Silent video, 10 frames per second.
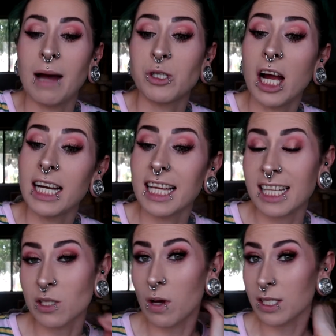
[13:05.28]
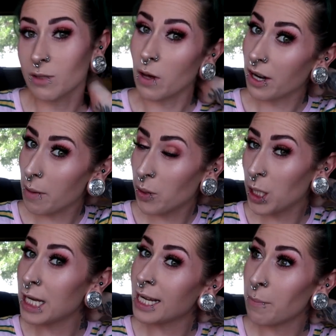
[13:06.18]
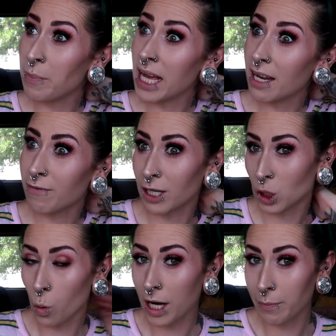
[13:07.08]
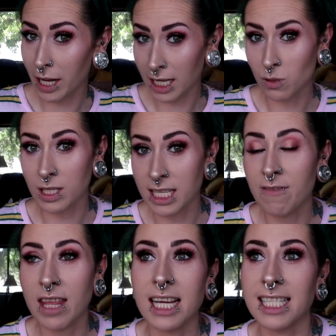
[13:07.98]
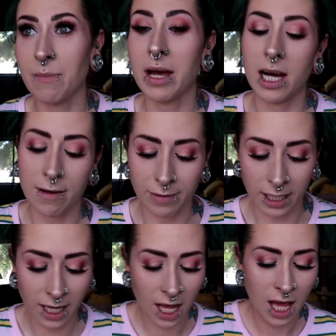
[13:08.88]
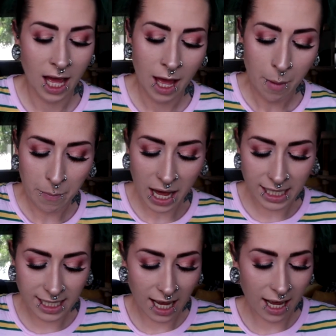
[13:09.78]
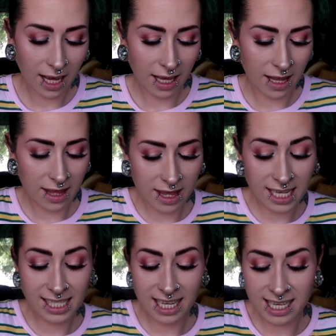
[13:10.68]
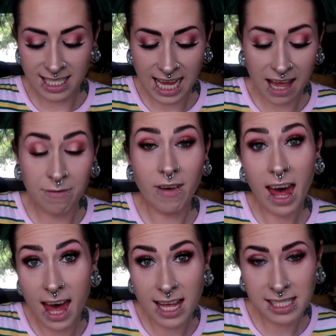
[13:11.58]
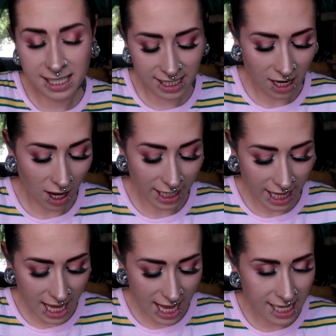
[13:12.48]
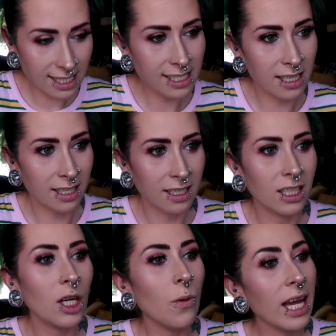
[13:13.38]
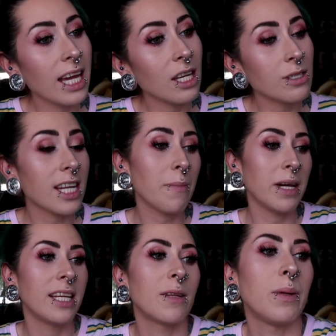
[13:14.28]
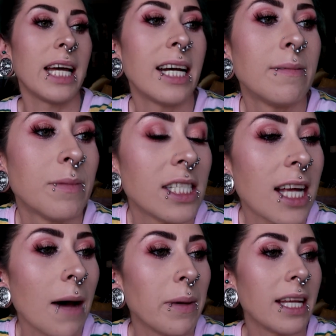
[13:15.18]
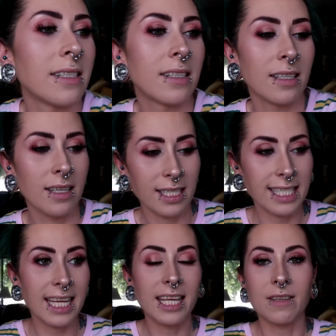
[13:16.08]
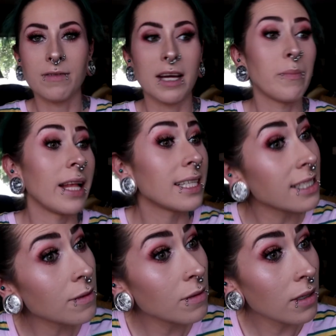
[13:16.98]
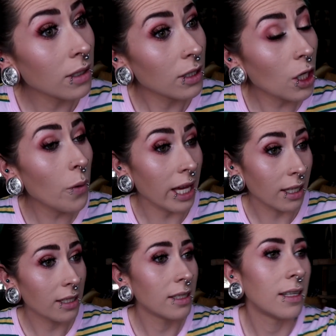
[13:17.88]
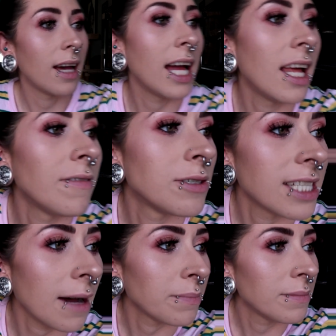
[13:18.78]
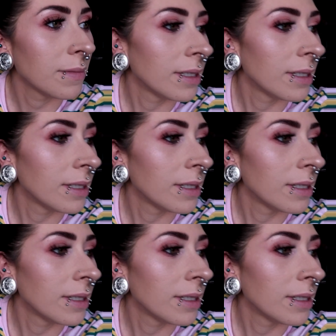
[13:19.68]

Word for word: I'm trying to get this one sweater. I put it in a bid for 20 bucks. We'll see if they accept my offer. But uh, this is a vest on this. Louis, can you stop eating the plant? Stop it. He's eating the flake plants. Louis, I love you, stop.